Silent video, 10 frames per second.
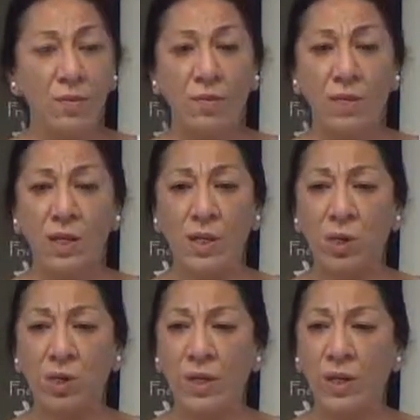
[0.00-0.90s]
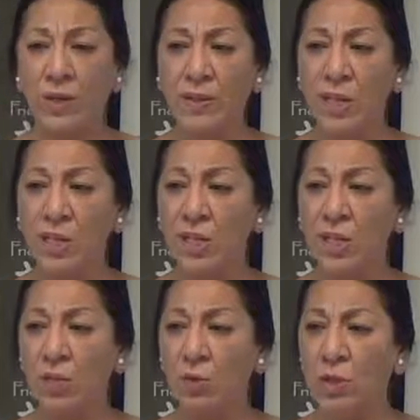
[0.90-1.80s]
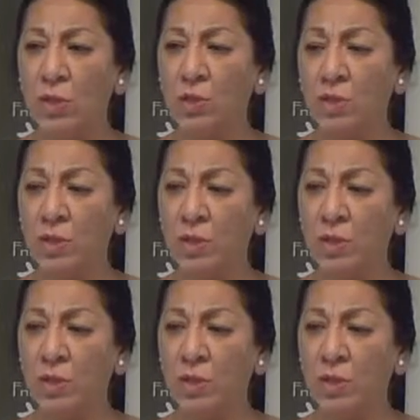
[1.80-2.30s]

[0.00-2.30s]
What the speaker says: Feel your breath taking you deeper